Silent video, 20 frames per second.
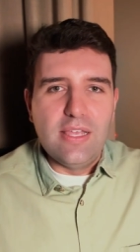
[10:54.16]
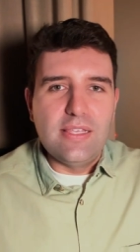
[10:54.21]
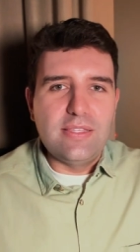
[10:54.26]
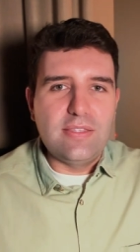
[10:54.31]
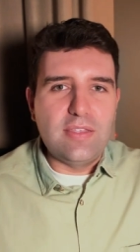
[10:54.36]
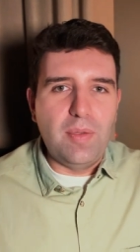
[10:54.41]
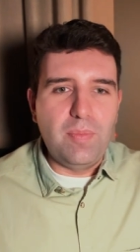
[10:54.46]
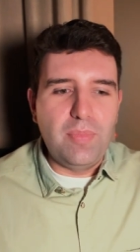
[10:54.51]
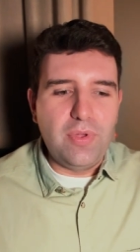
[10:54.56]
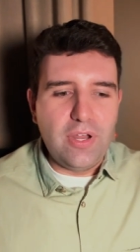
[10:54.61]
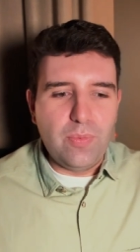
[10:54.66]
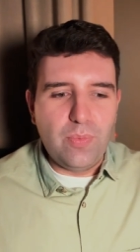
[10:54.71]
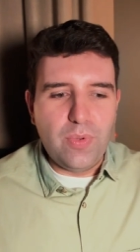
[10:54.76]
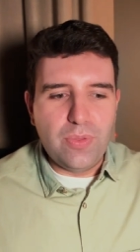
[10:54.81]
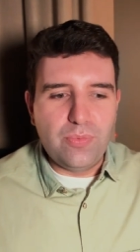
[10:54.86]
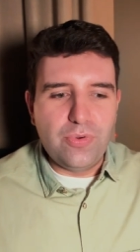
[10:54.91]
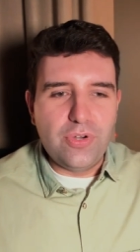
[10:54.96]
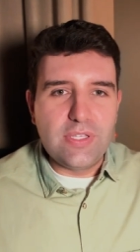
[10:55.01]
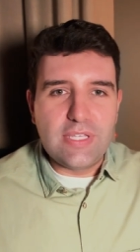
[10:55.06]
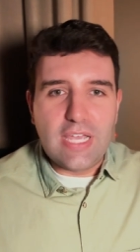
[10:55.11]
Somebody
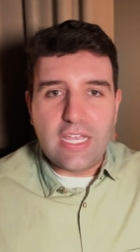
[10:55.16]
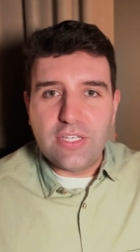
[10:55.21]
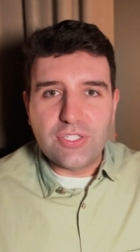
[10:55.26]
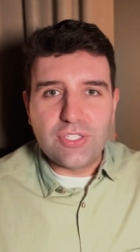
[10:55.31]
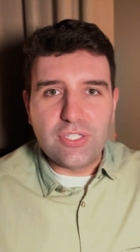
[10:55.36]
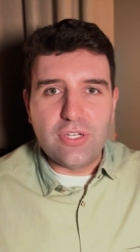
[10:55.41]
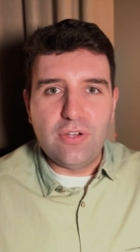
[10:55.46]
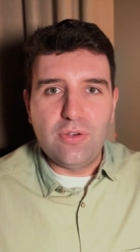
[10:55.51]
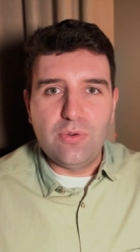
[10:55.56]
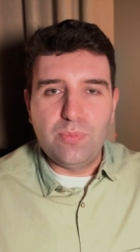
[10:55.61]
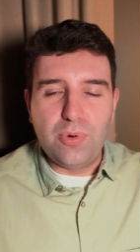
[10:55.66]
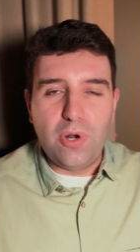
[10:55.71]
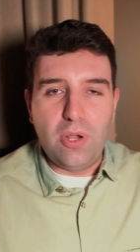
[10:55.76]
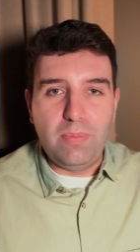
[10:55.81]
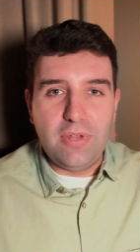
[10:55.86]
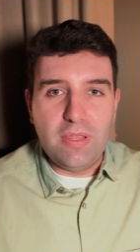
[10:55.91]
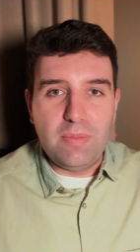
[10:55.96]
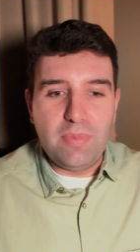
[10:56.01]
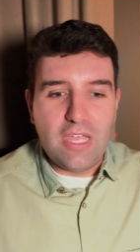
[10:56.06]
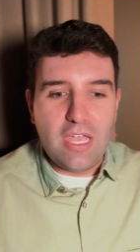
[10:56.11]
with rosacea will
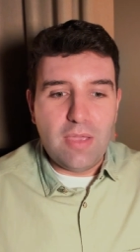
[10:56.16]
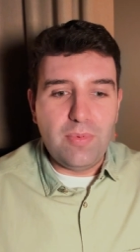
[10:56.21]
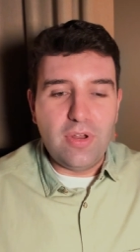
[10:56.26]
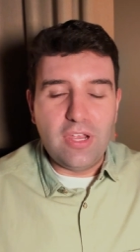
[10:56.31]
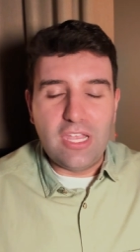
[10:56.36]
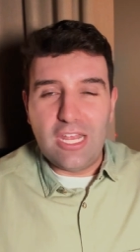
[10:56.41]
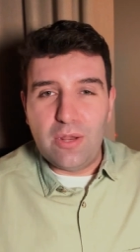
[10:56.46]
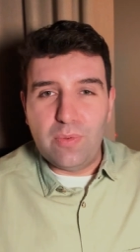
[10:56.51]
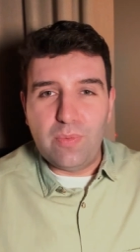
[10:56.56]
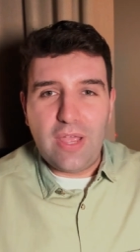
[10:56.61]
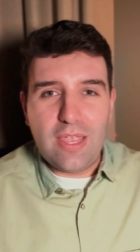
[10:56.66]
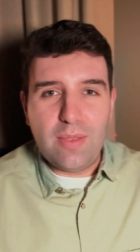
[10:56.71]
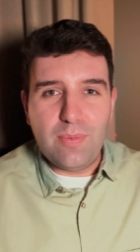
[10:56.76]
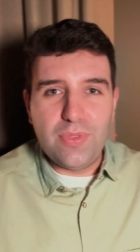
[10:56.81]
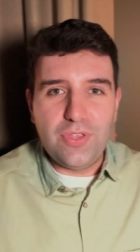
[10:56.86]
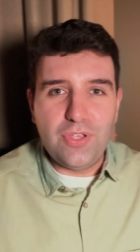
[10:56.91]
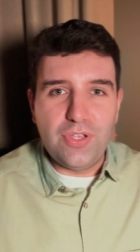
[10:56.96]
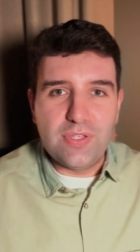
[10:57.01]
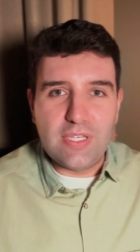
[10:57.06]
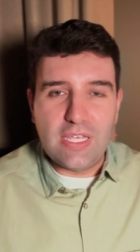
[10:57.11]
probably be able to get away
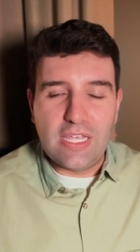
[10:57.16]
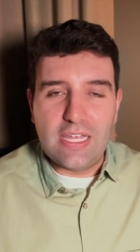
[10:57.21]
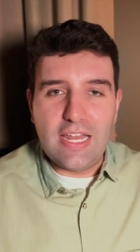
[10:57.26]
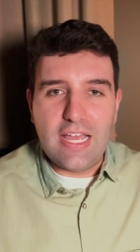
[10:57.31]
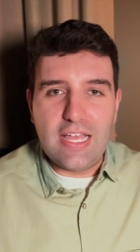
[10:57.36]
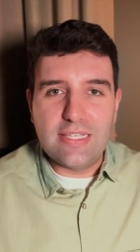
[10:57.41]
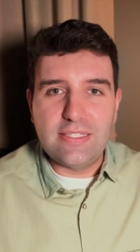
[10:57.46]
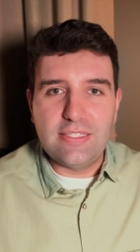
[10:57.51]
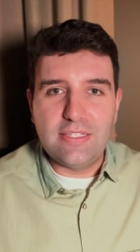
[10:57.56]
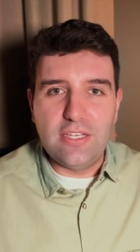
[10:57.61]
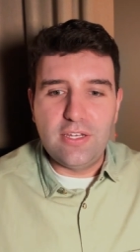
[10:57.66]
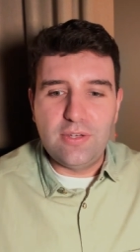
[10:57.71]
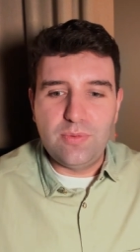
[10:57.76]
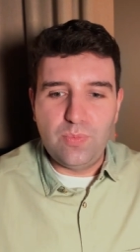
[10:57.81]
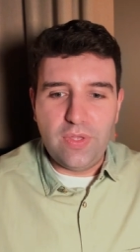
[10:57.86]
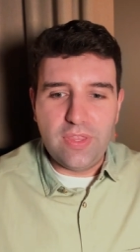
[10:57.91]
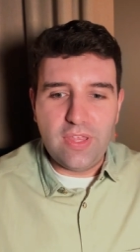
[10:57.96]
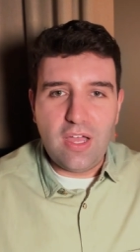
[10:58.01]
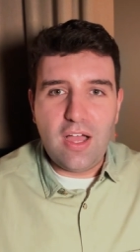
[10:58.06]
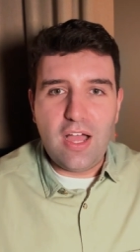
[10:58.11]
with using an
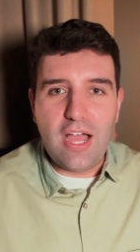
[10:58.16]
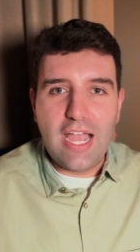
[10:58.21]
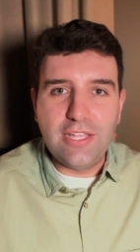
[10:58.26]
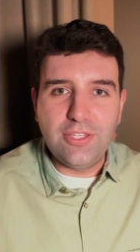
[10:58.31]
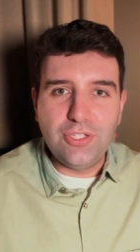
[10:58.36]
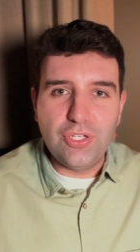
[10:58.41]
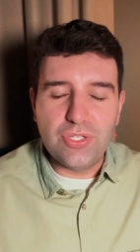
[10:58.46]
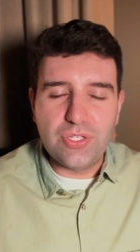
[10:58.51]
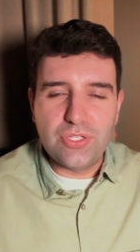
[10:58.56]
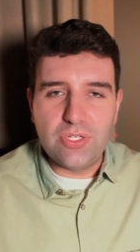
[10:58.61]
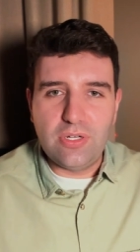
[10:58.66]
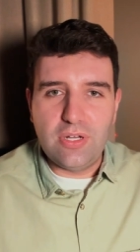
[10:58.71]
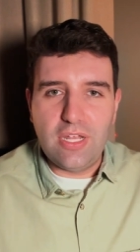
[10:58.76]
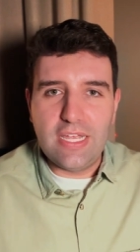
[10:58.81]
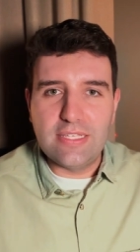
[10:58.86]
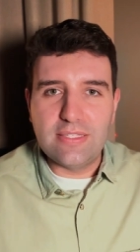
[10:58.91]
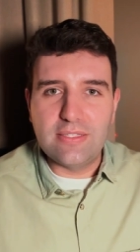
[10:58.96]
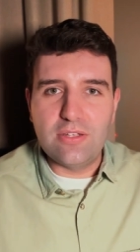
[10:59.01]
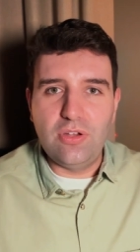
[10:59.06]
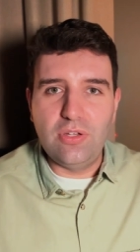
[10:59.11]
acid with a high
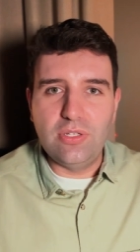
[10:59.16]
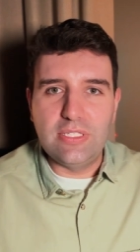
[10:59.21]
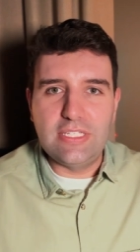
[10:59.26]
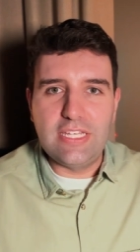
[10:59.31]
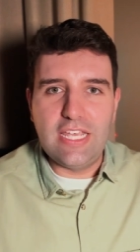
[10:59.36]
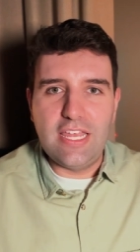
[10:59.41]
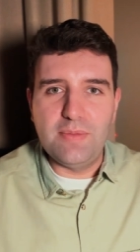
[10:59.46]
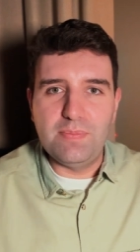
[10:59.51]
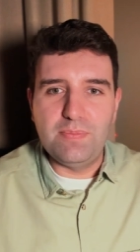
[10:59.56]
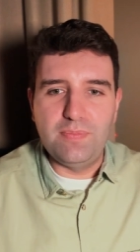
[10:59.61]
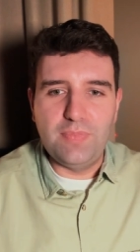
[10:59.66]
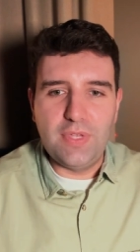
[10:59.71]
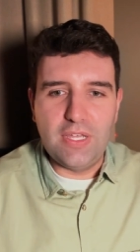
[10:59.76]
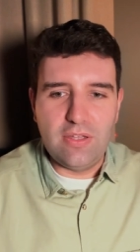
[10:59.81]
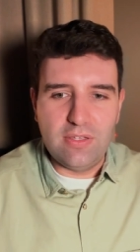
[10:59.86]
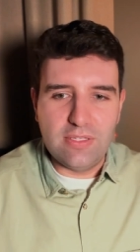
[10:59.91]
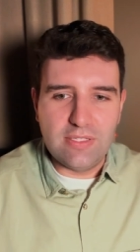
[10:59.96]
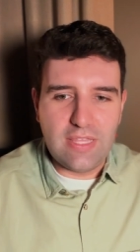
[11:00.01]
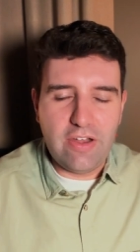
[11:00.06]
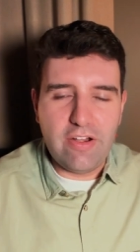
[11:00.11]
neutralized content
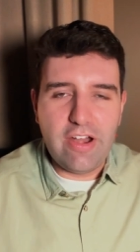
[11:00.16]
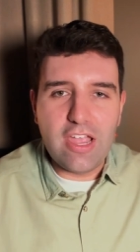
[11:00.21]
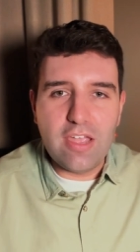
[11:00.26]
because they're